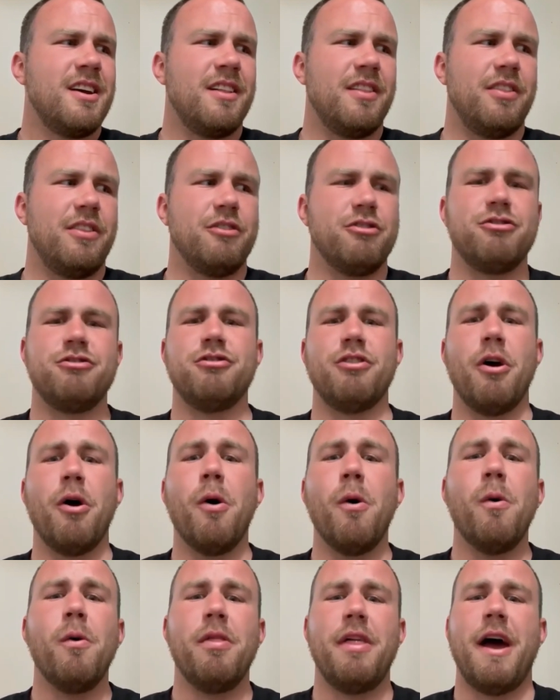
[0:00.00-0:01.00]
the
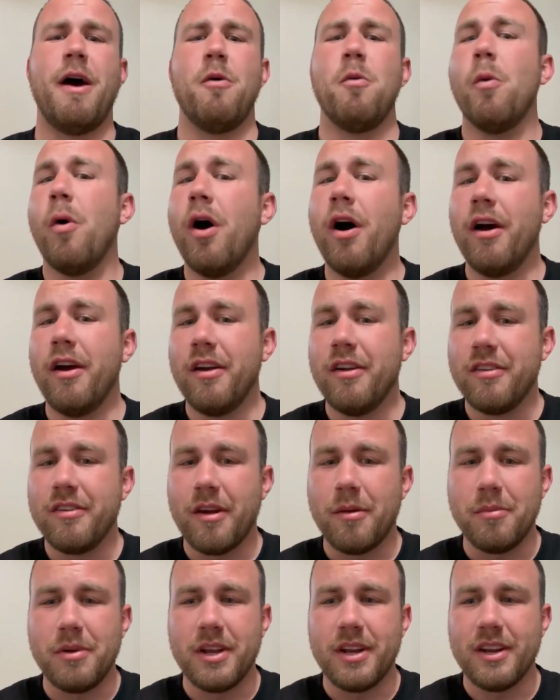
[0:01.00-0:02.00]
show that was, I
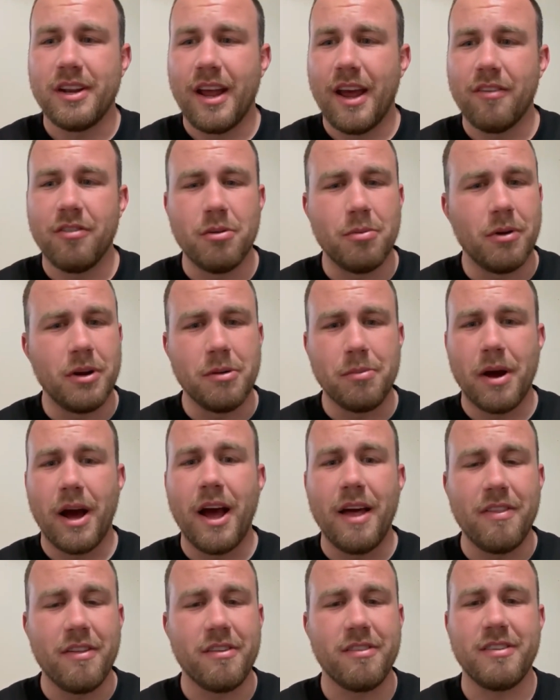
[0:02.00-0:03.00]
mean, everybody
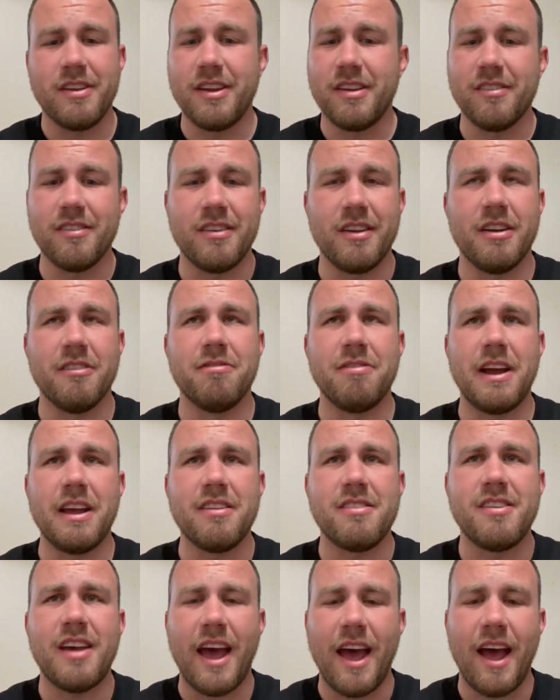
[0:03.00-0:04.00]
behind the scenes did a
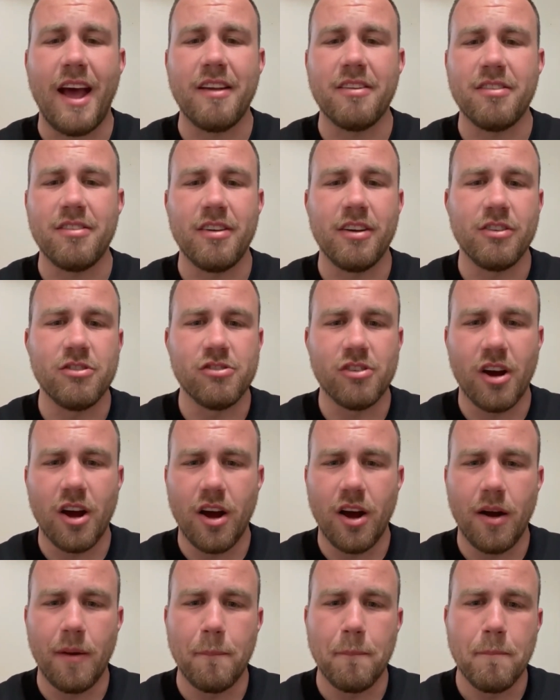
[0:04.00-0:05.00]
fantastic
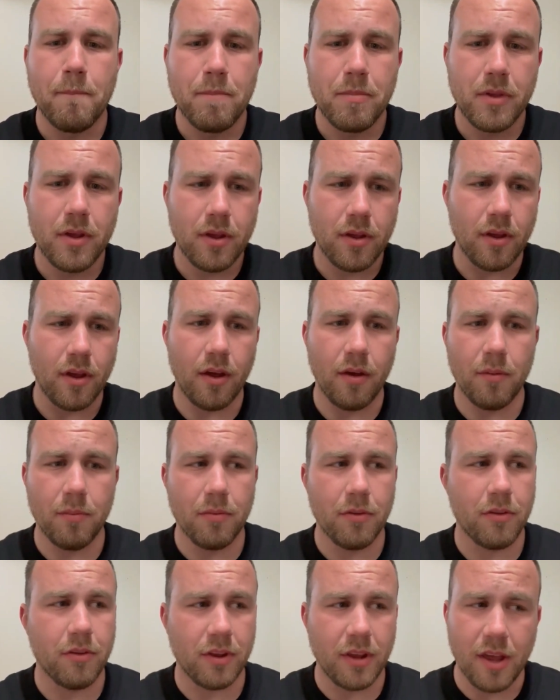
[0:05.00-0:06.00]
job. Um,
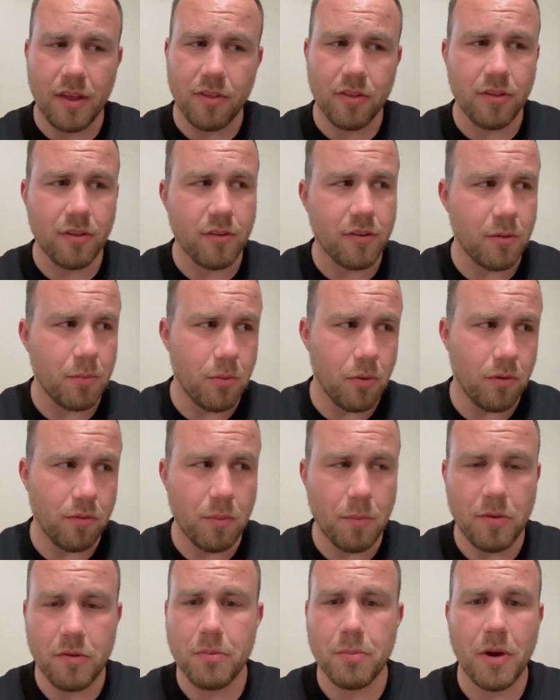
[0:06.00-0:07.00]
this again, the support from
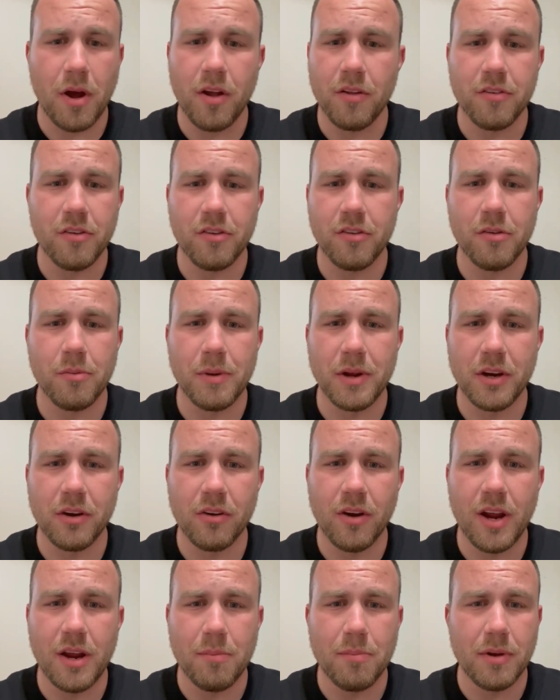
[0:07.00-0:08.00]
the sponsors has been
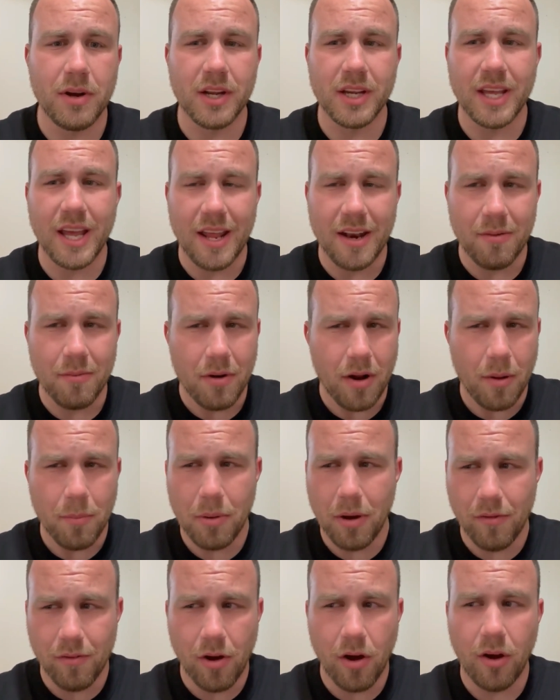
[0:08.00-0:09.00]
great, but again,
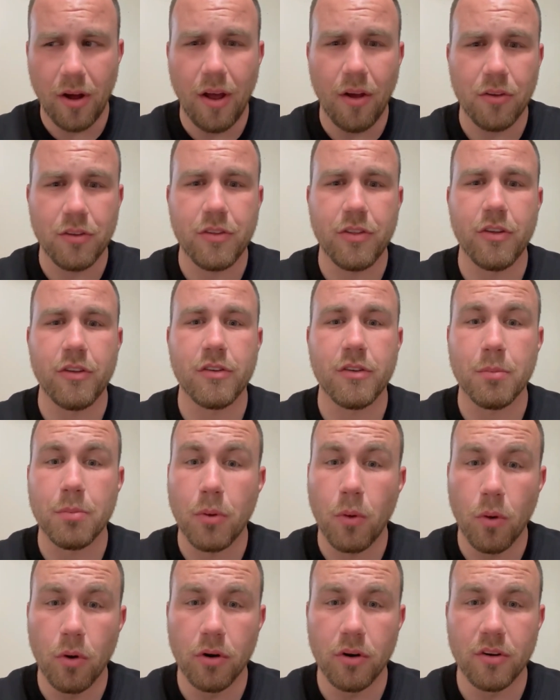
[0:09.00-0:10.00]
above all else, the
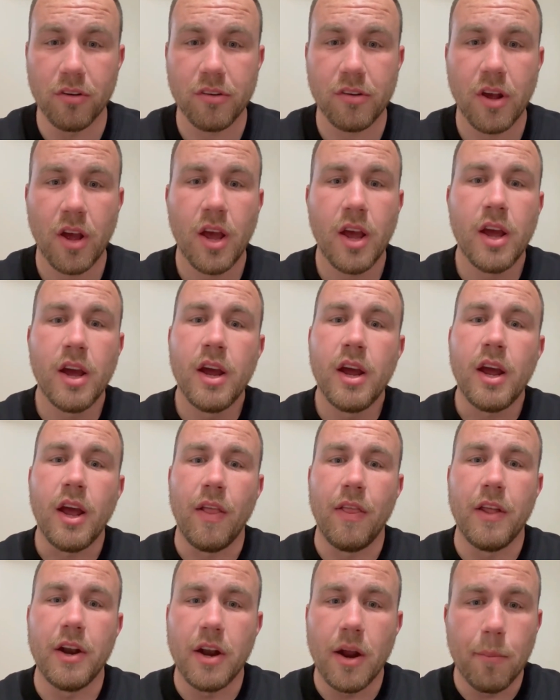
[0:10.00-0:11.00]
supporters, and
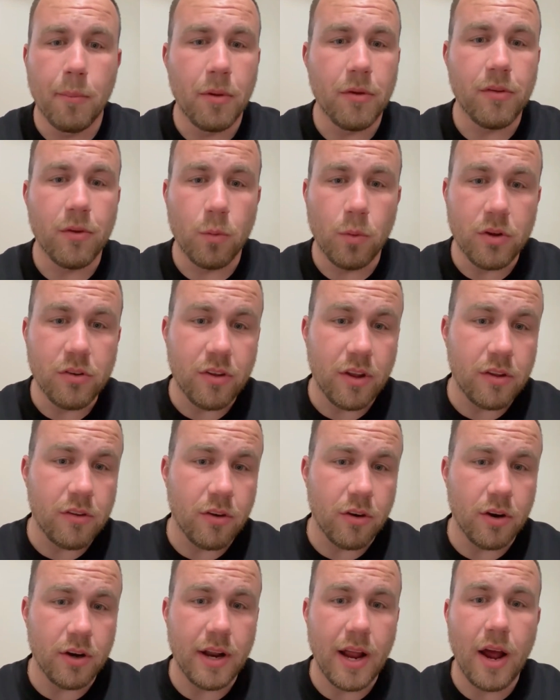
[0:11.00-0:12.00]
the numbers in which they
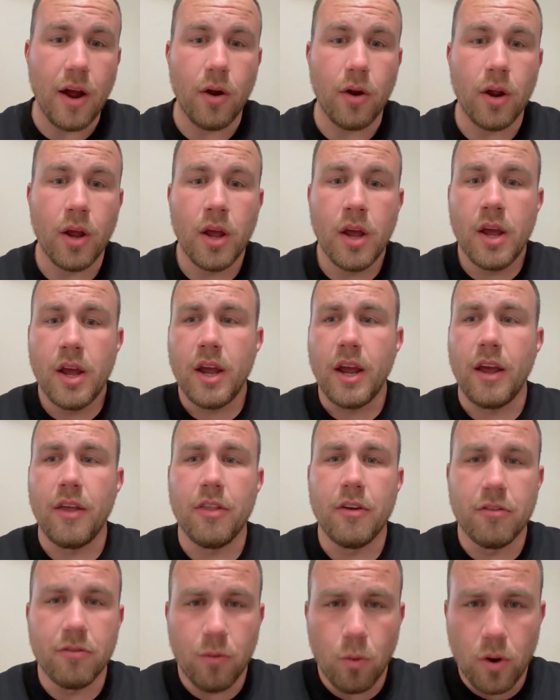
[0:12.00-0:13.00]
turned out, and
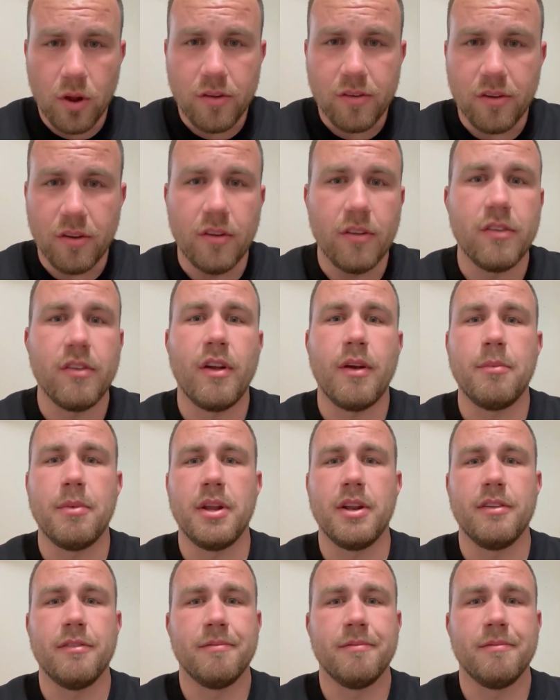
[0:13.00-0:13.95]
their voices. I mean,